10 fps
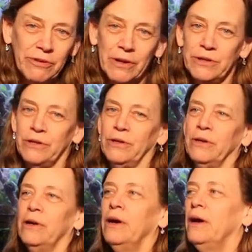
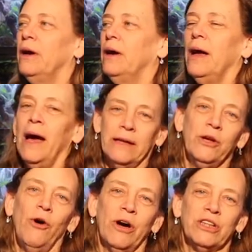filter at
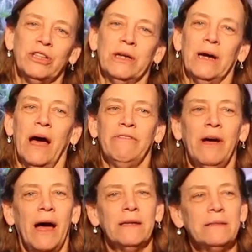the auction. I've
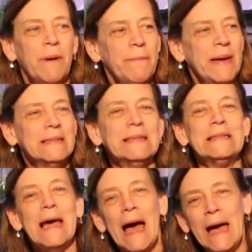gotten some
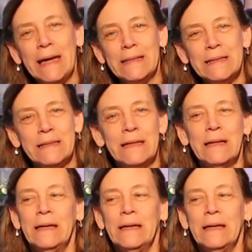amazing tanks.